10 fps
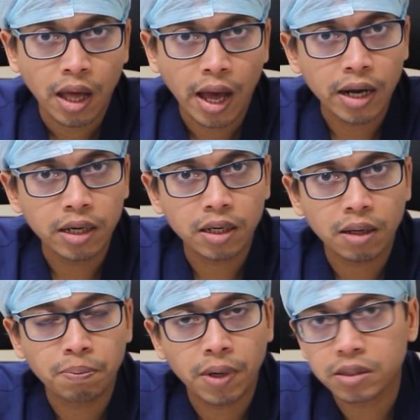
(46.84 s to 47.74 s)
and
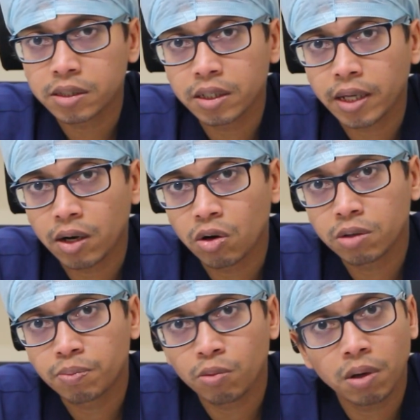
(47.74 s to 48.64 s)
a person
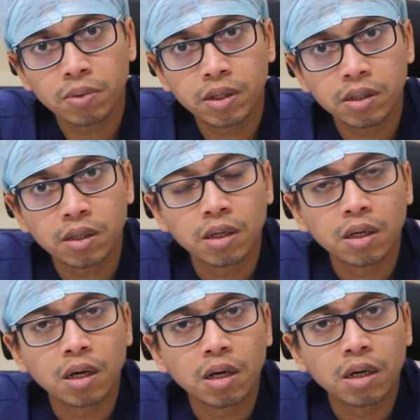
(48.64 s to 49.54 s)
cannot probably
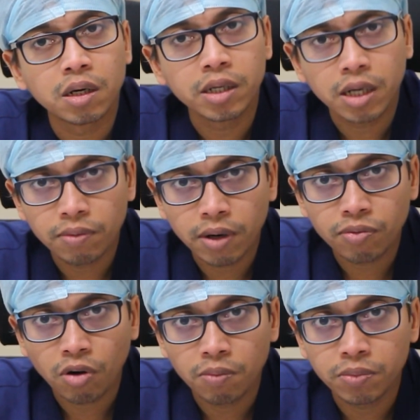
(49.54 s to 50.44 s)
recover
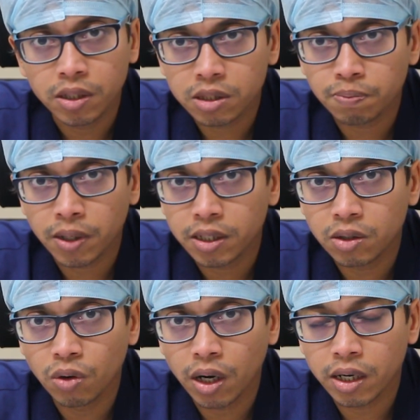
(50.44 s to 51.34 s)
from this
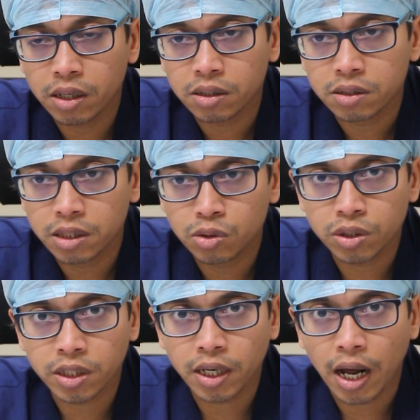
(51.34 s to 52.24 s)
particular
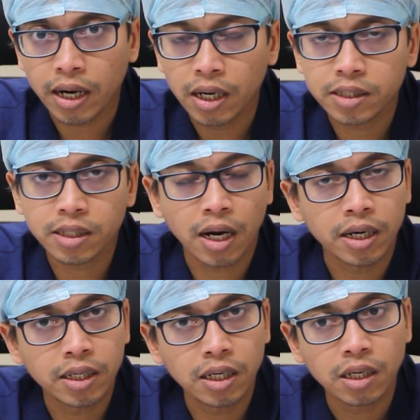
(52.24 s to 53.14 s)
situation unless and
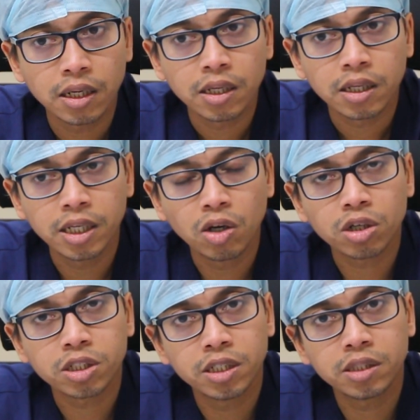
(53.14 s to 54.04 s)
until he
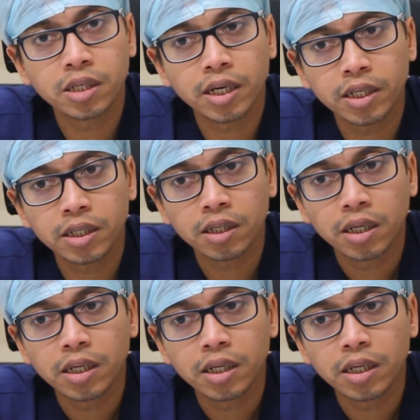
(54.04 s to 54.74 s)
or she is getting